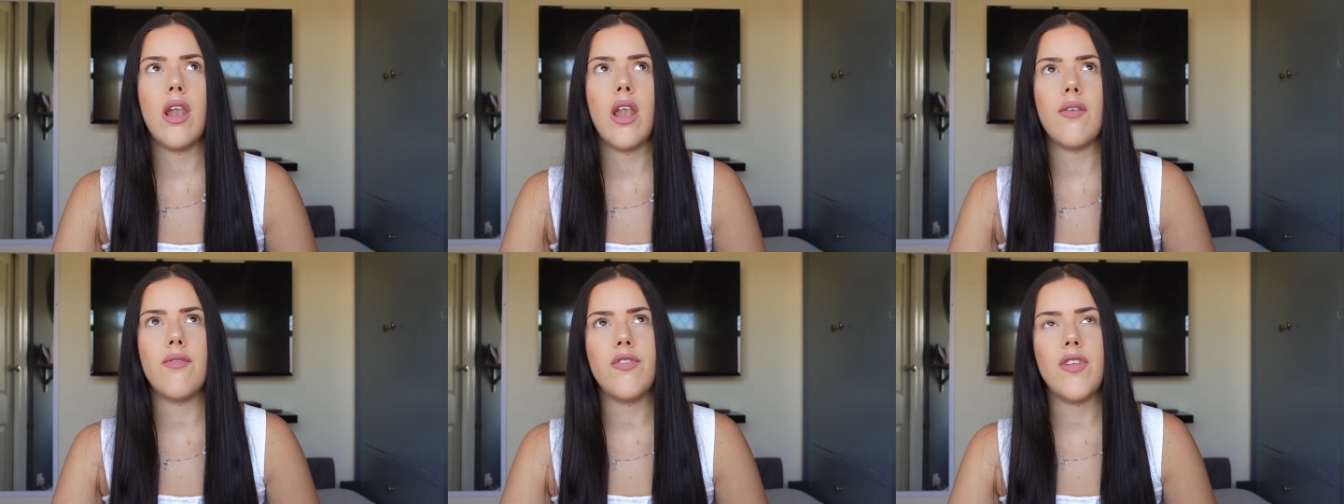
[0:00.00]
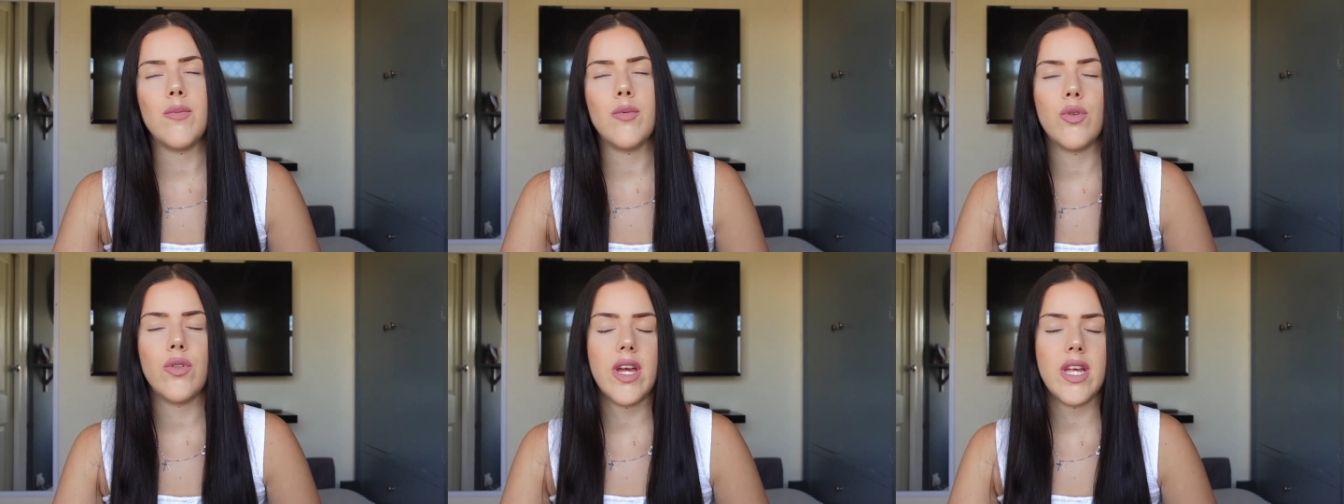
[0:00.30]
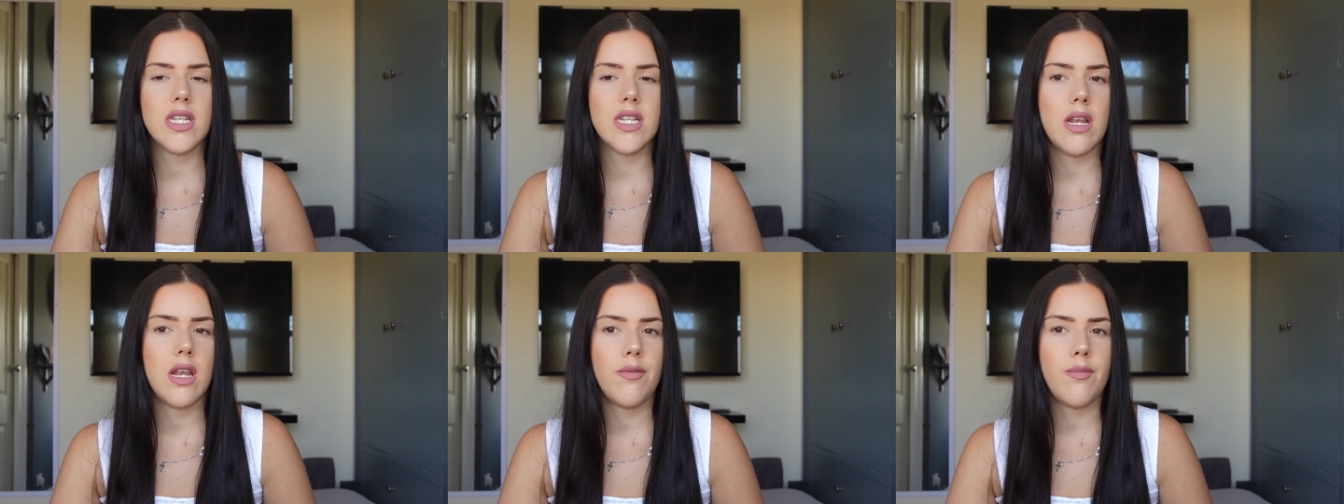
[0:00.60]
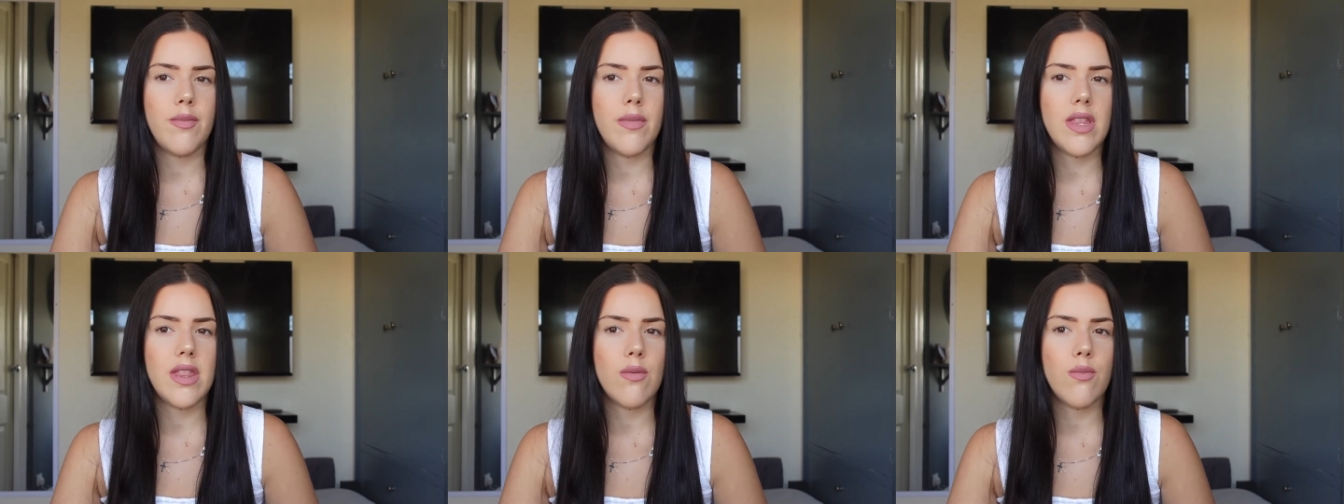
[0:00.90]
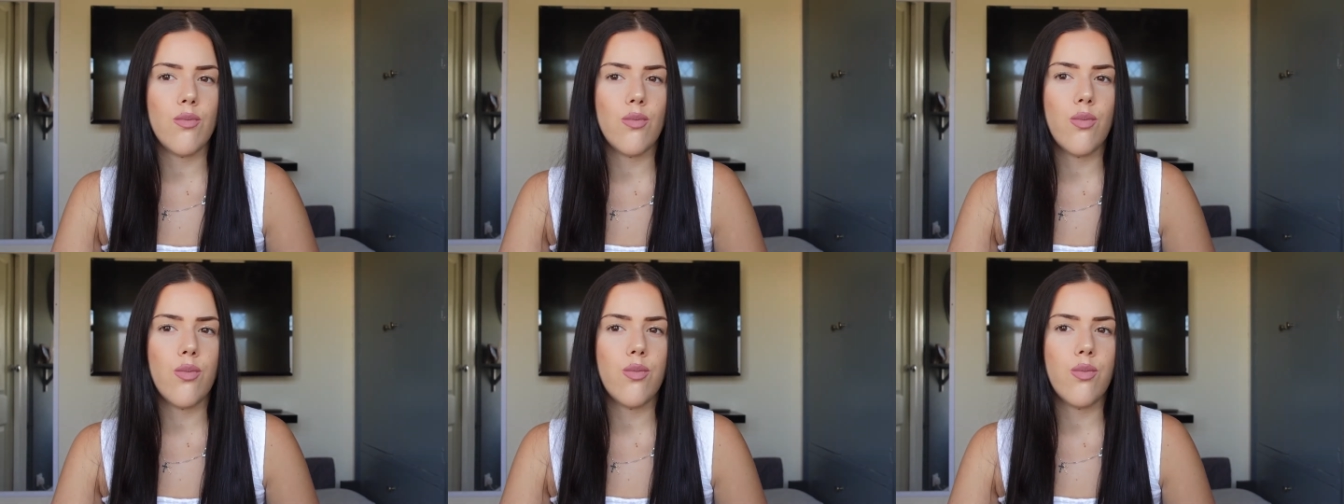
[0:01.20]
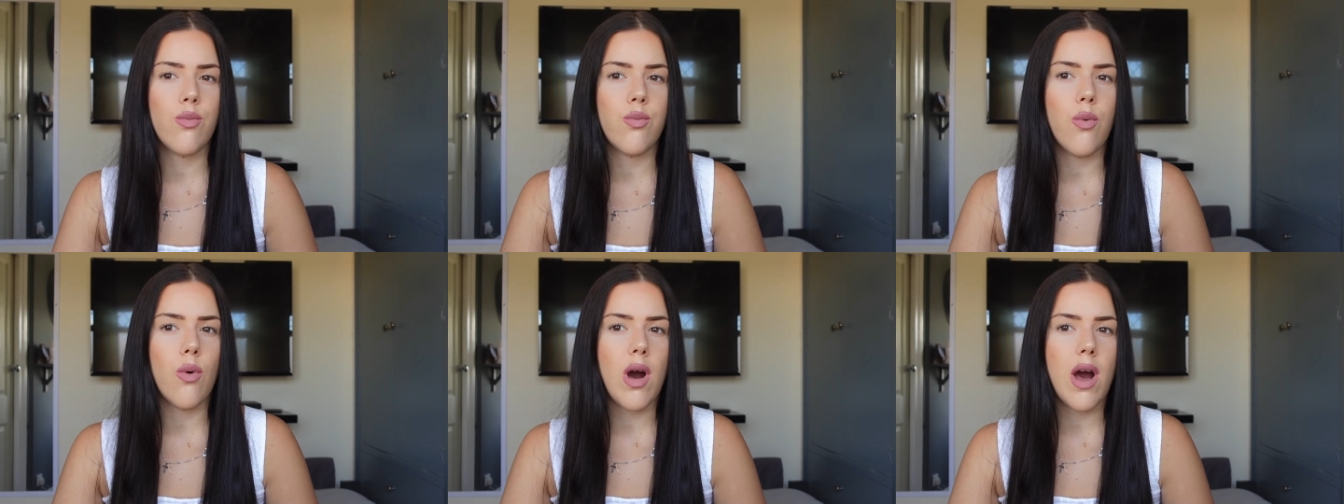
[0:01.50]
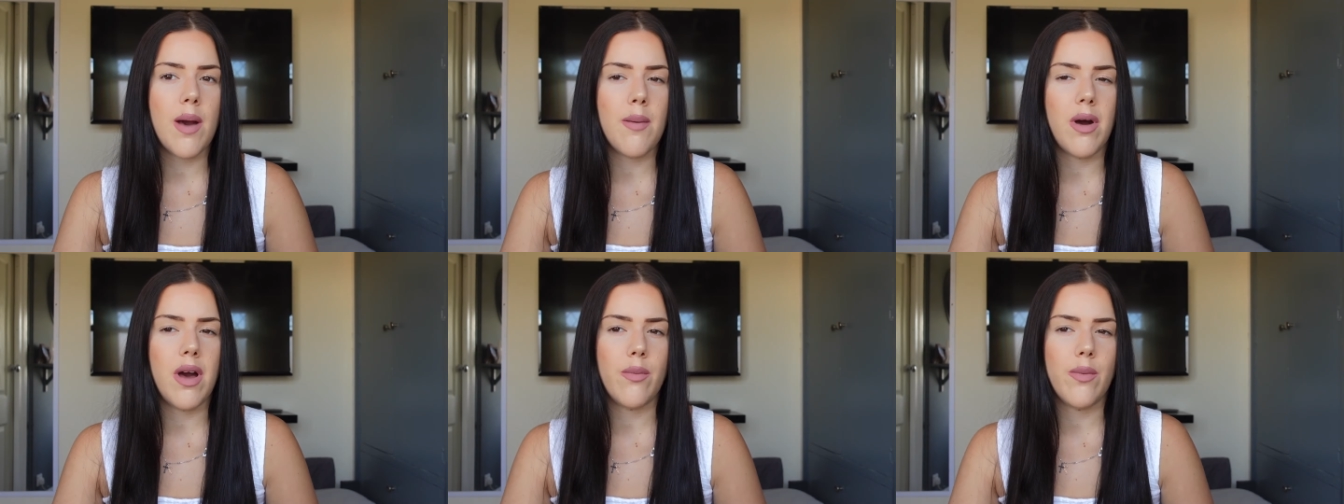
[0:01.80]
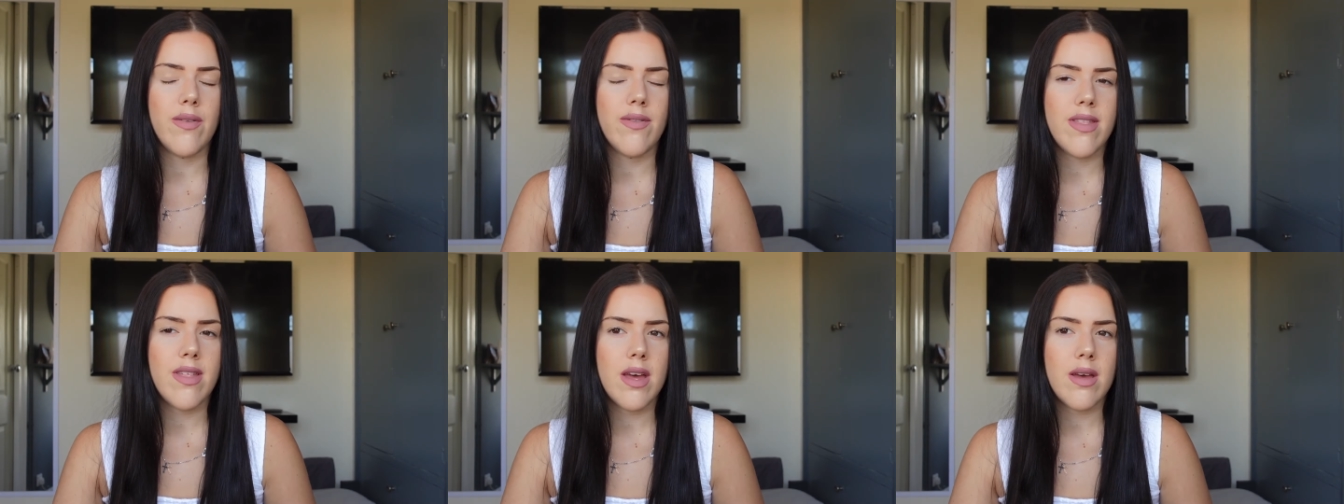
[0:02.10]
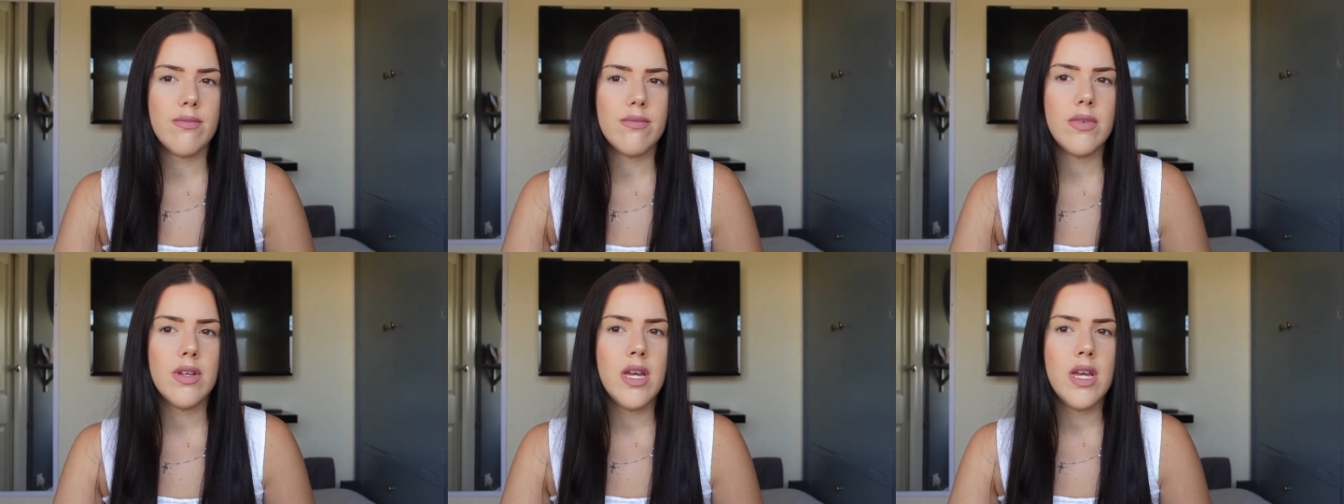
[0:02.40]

love them or they didn't love me, then why am I with them?